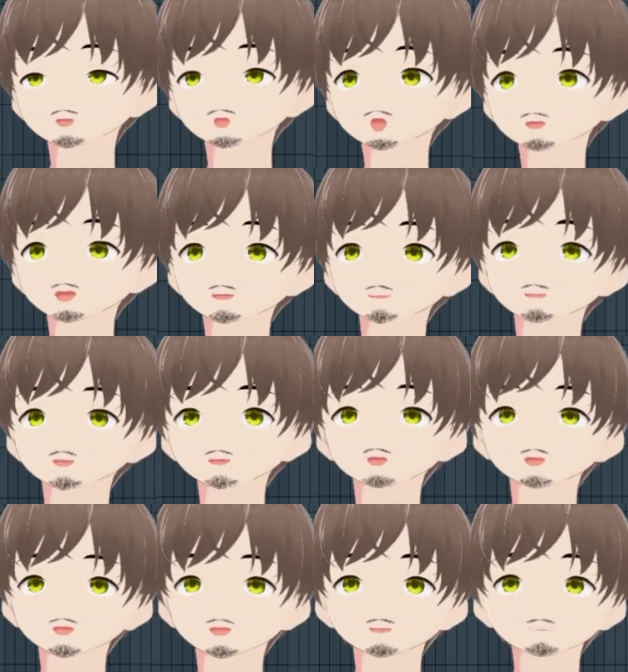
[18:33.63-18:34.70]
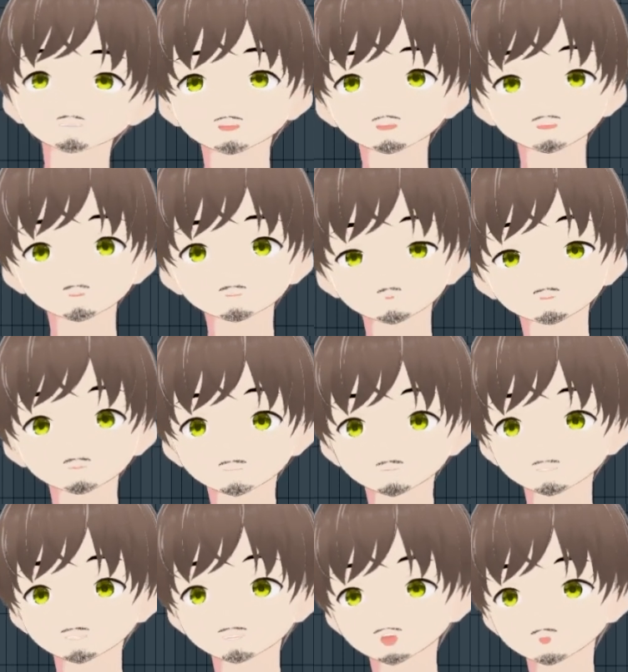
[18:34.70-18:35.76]
And I've seen these were for
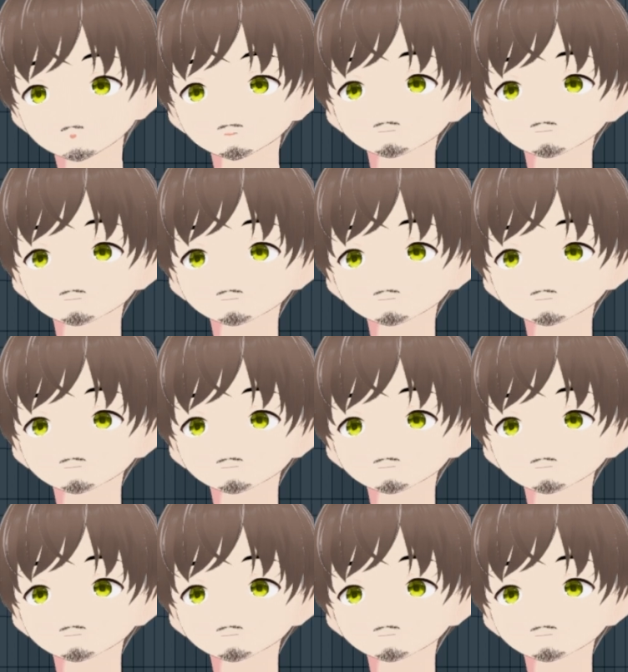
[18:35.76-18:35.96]
sale,